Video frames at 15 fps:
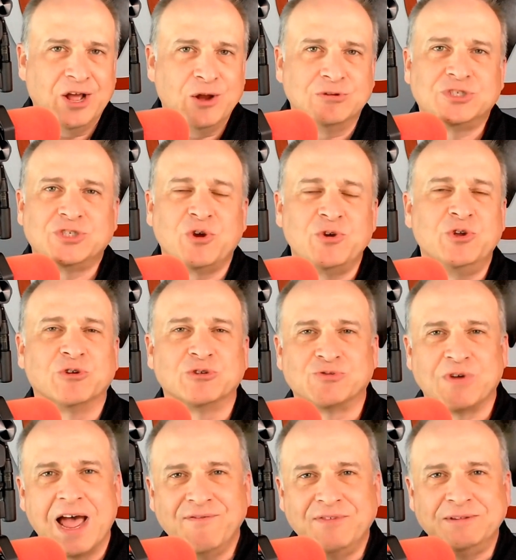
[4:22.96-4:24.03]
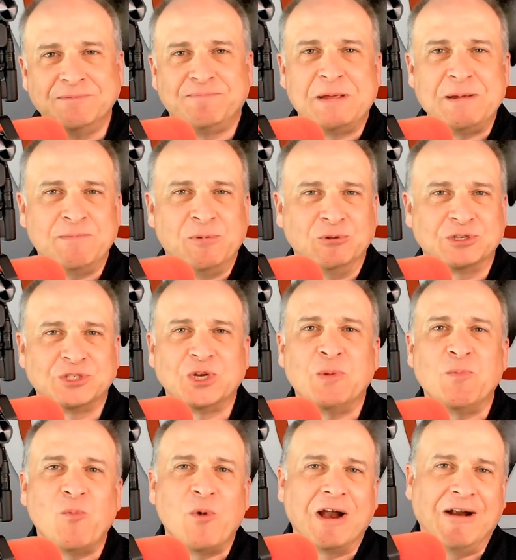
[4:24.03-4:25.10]
so you're driving people
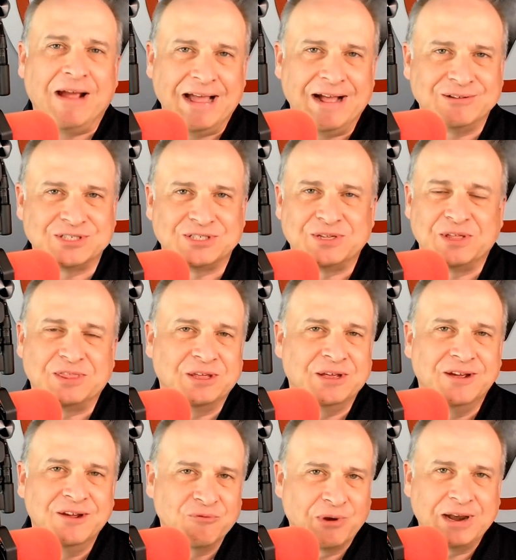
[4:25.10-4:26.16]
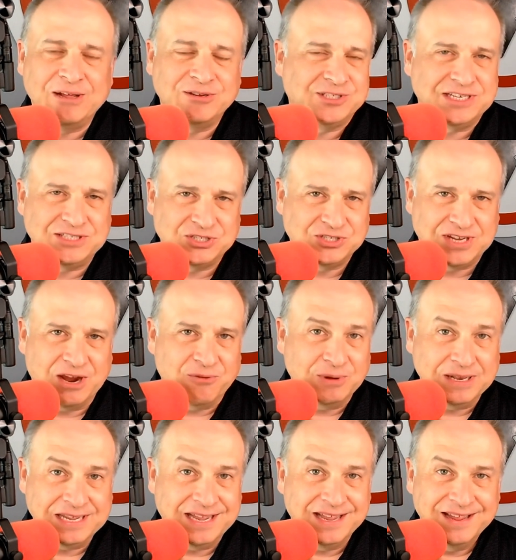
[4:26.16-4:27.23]
somewhere else that the radio station is not
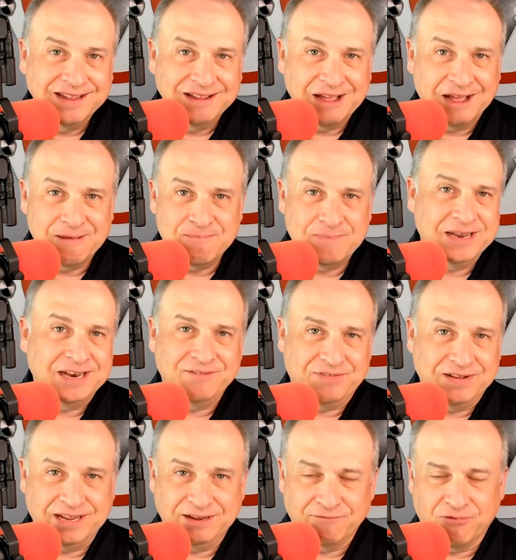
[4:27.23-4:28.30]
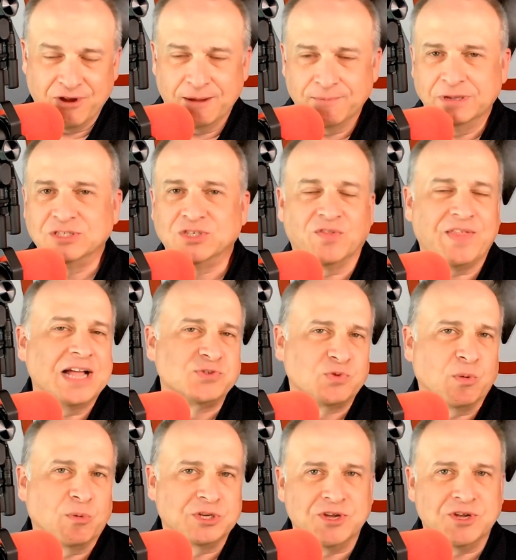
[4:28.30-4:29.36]
really benefiting from. So that's
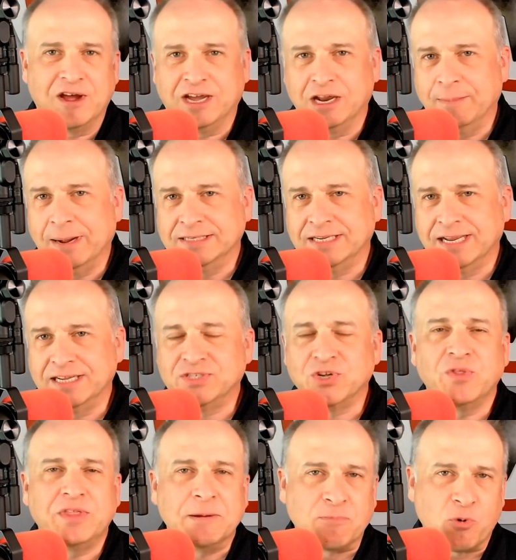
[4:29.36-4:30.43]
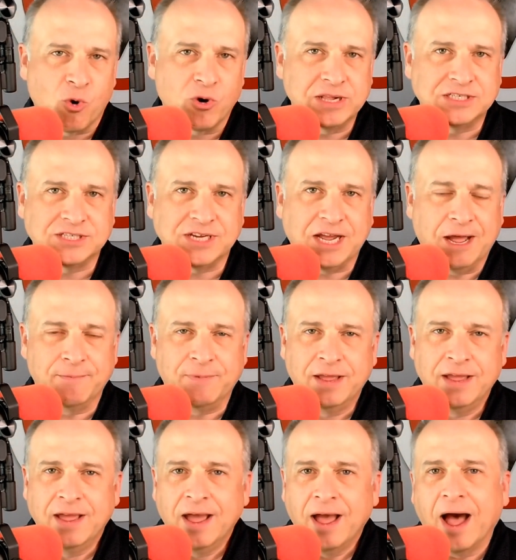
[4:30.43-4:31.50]
what we're talking about today. So the importance of
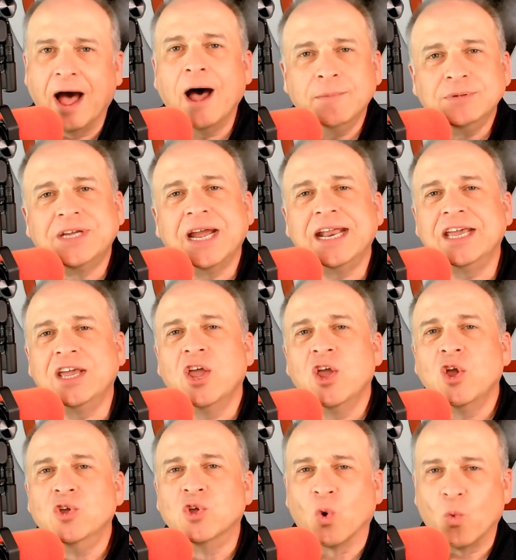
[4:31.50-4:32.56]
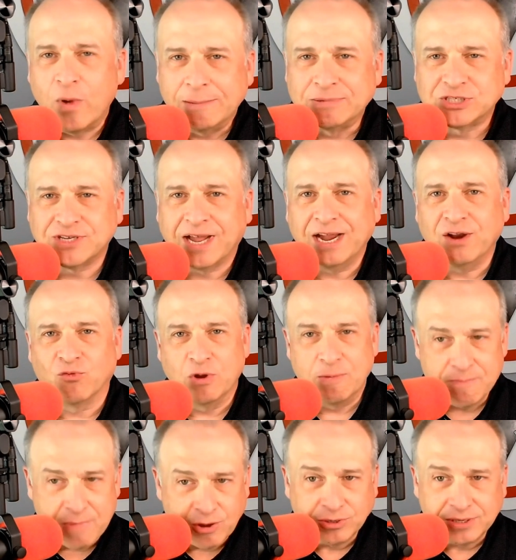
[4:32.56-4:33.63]
updating your website
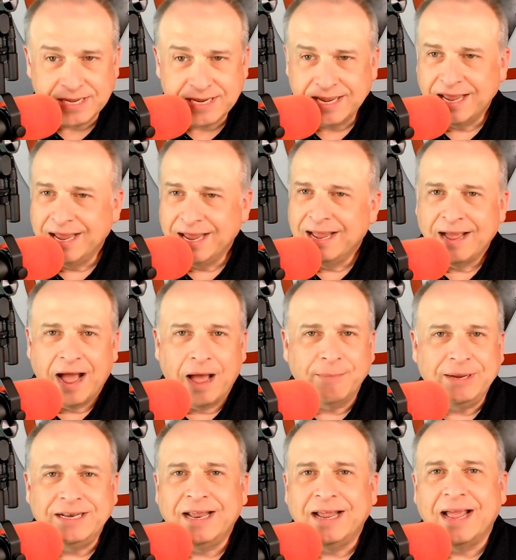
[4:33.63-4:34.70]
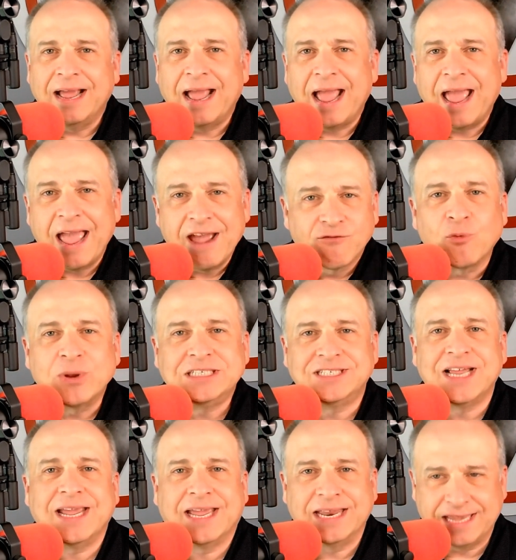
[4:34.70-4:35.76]
remotely. I mean, every
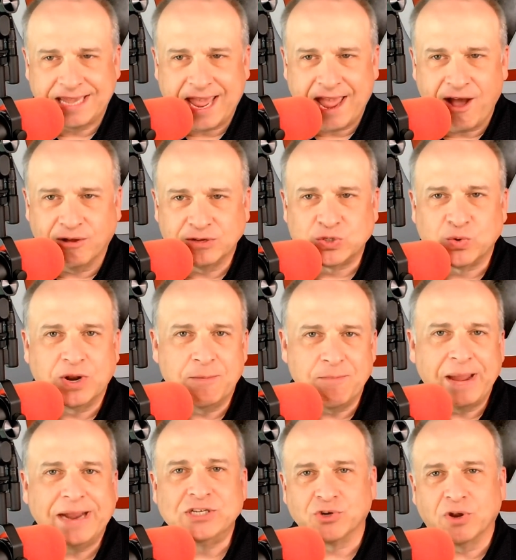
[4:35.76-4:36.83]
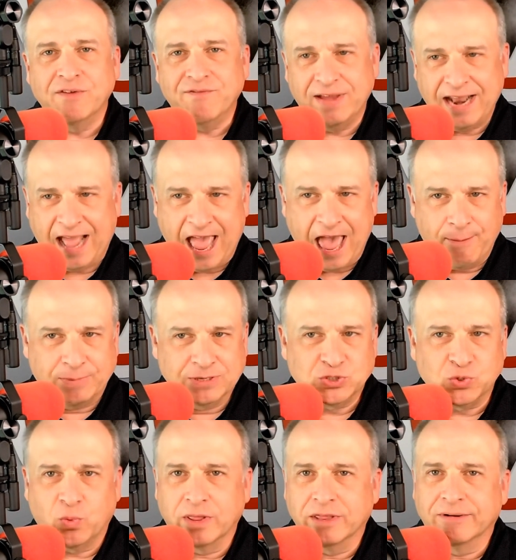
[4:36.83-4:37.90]
second counts when a major event happens,
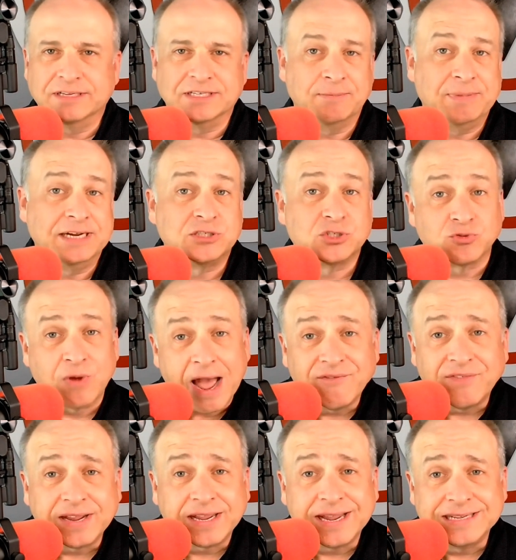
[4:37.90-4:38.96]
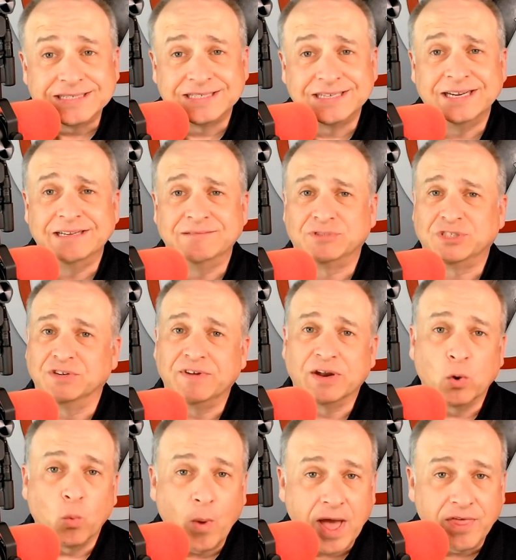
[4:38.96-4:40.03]
whether it's a big traffic incident, severe
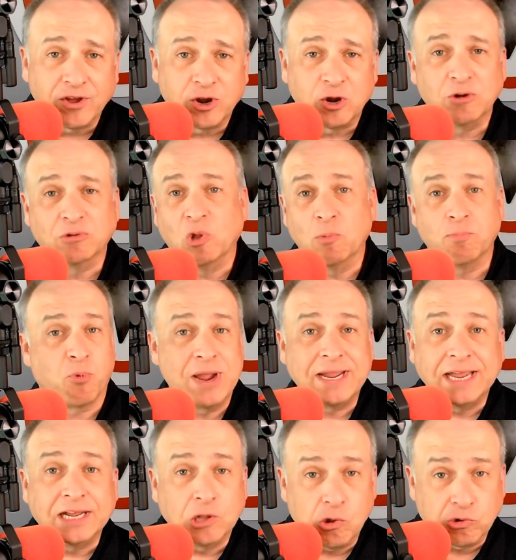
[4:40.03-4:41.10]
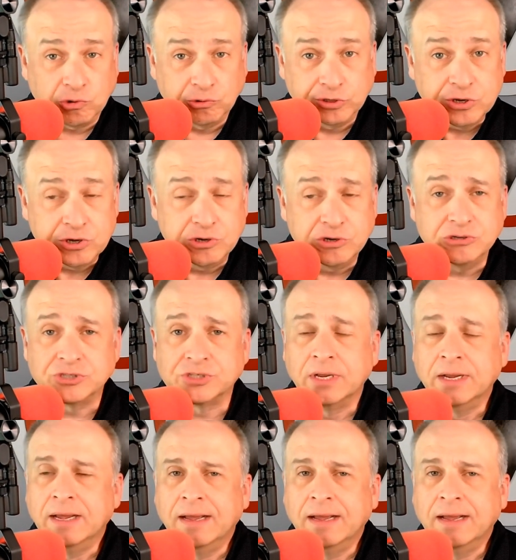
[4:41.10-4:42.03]
weather, breaking local news.